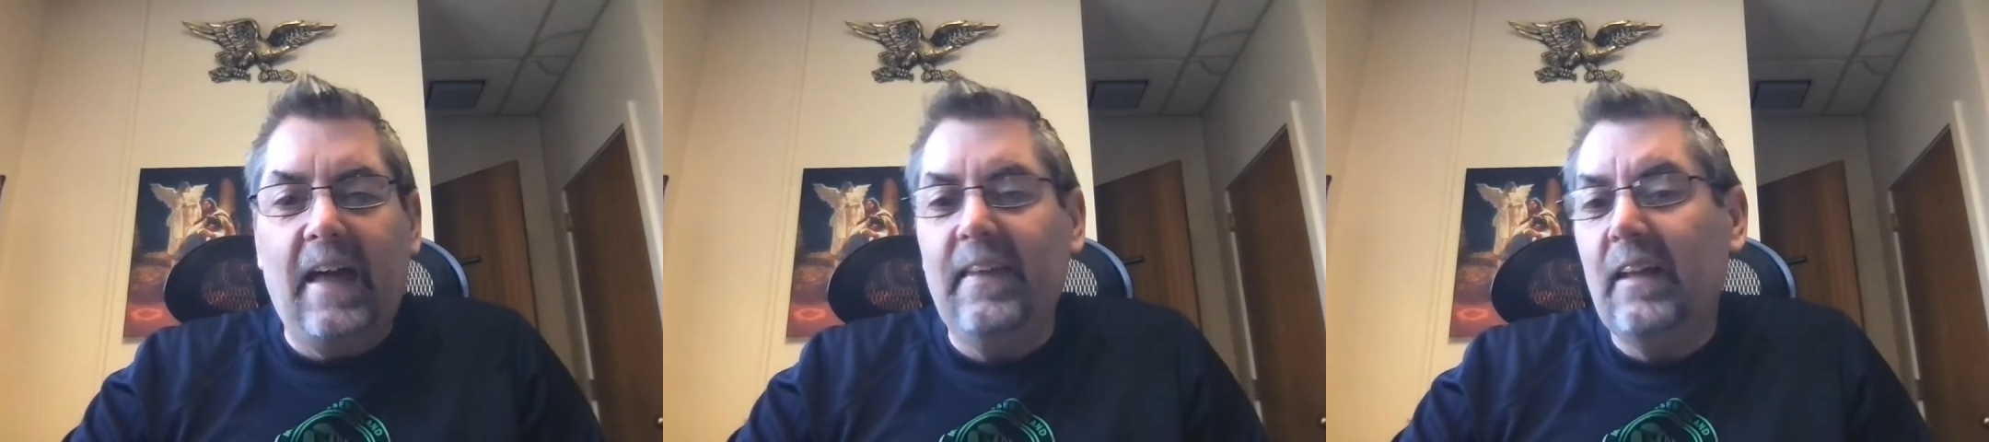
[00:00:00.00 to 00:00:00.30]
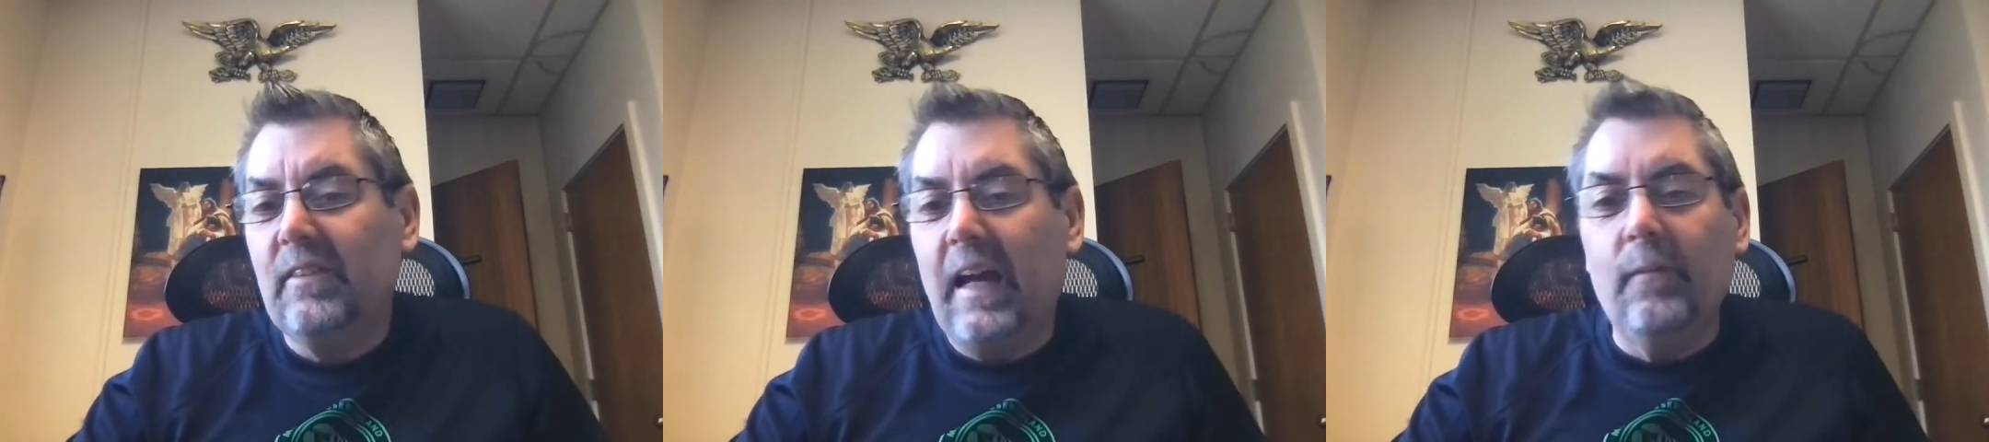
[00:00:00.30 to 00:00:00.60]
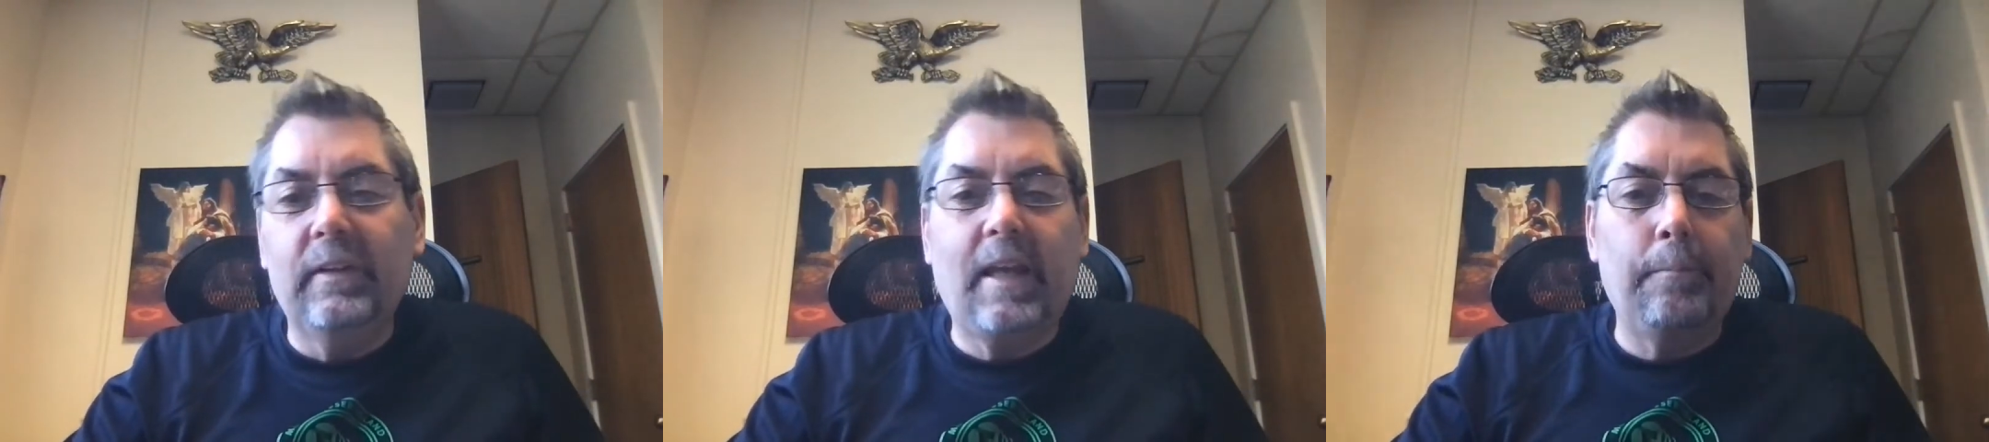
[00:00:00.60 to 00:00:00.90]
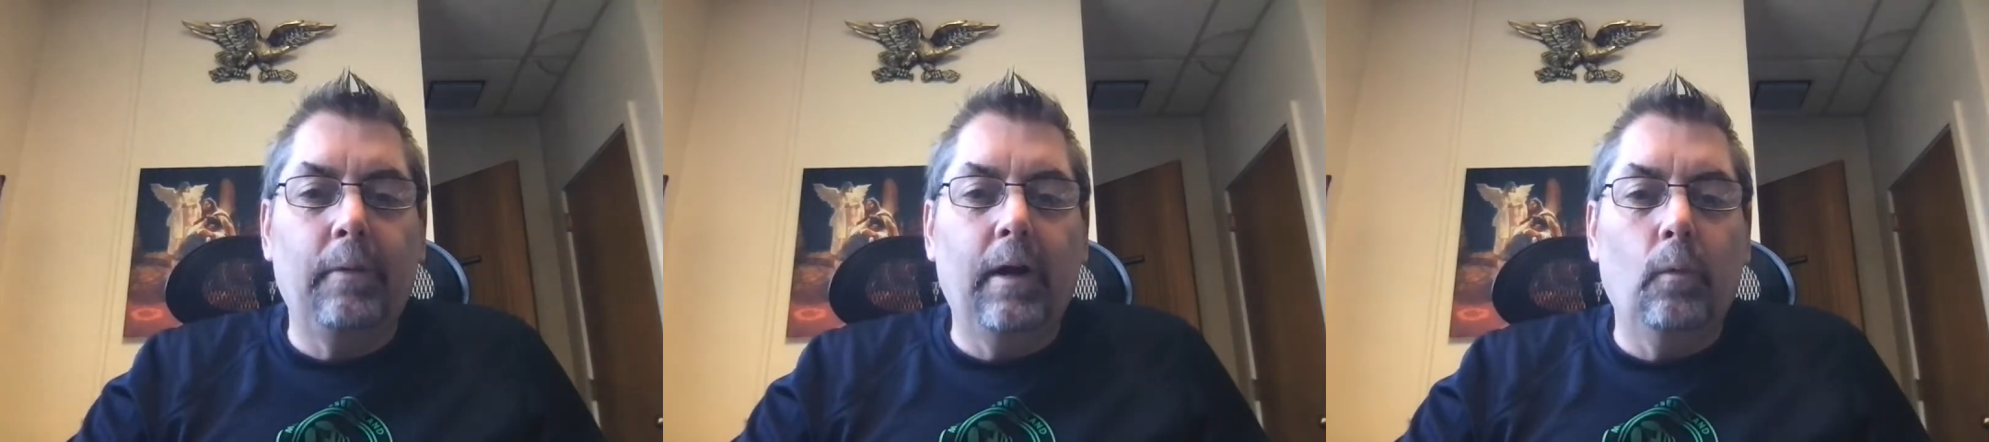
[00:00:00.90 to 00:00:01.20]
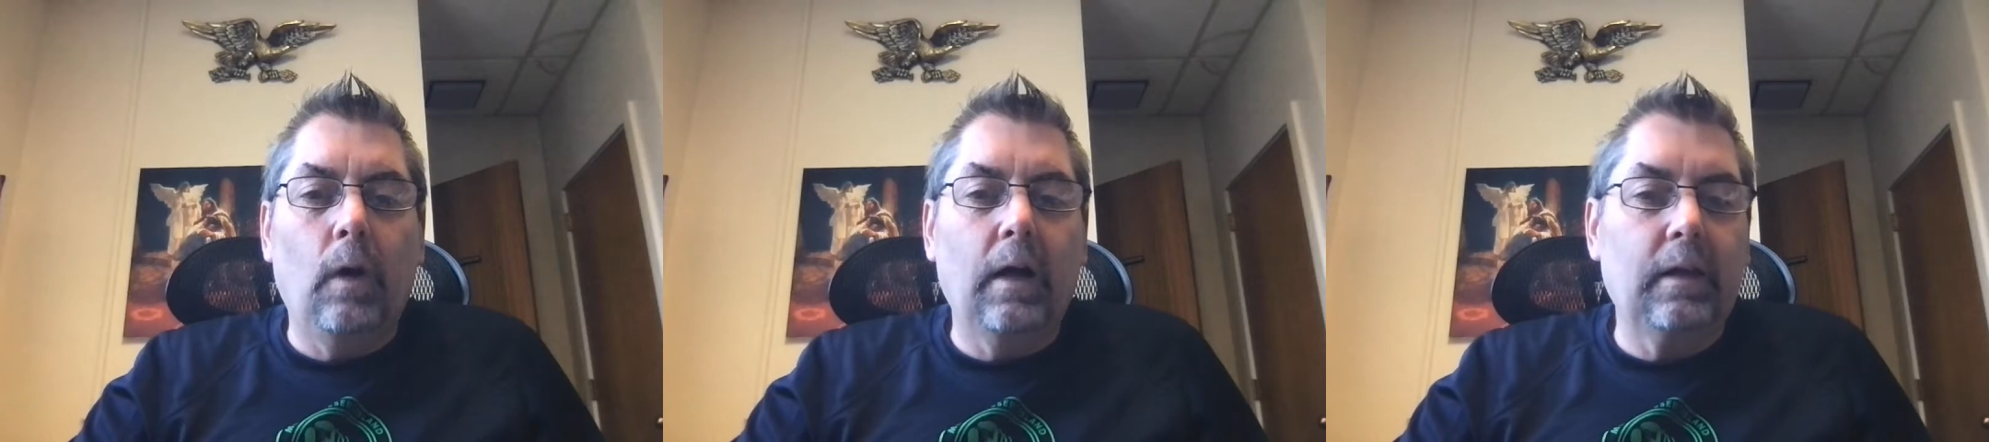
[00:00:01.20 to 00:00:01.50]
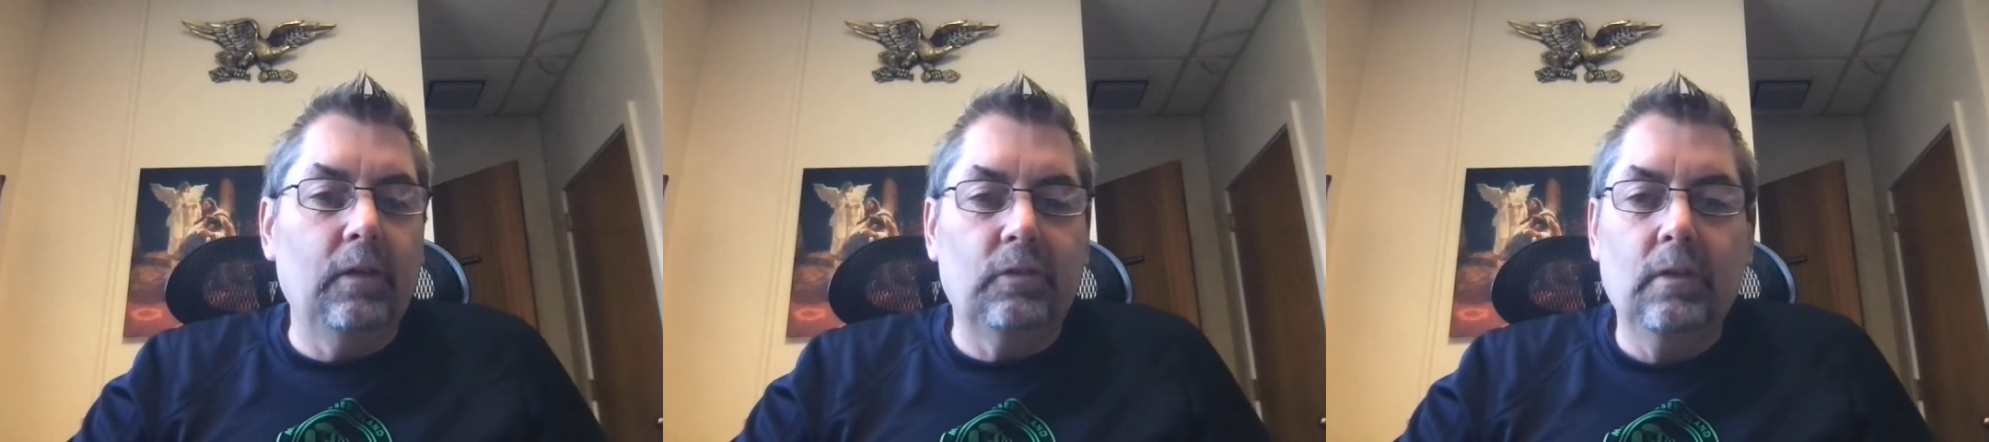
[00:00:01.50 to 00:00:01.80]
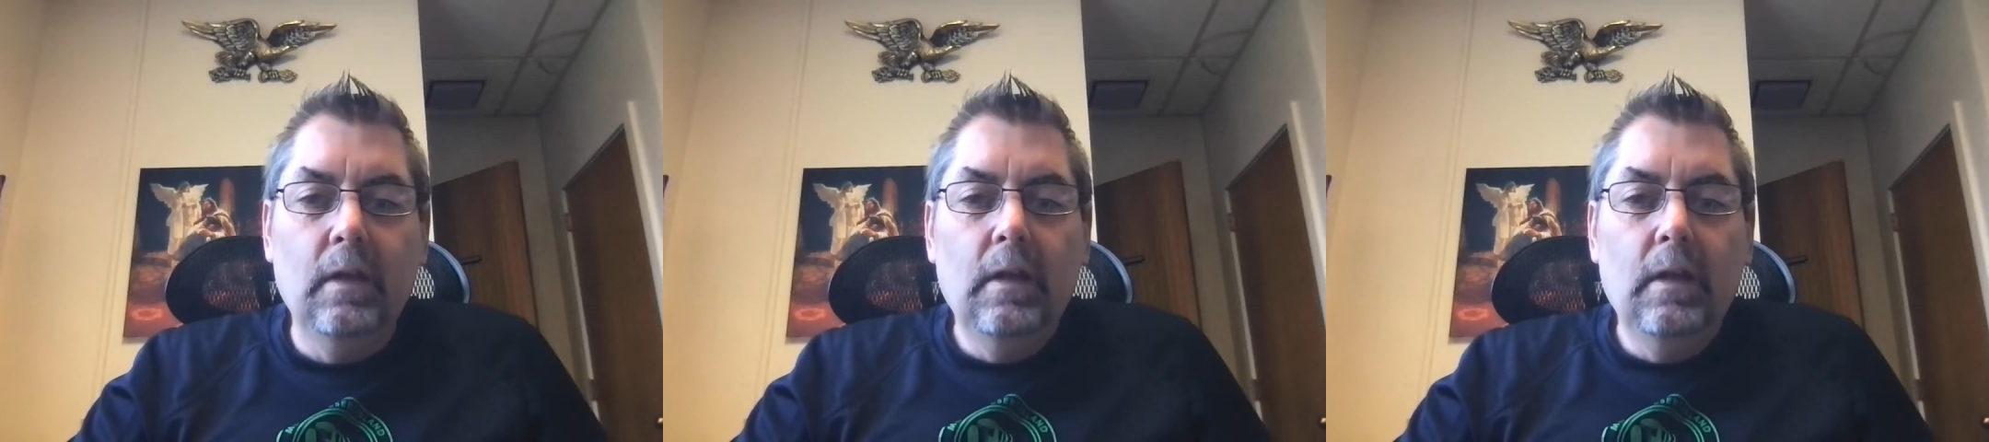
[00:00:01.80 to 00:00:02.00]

And that's kind of what that prayer walk is.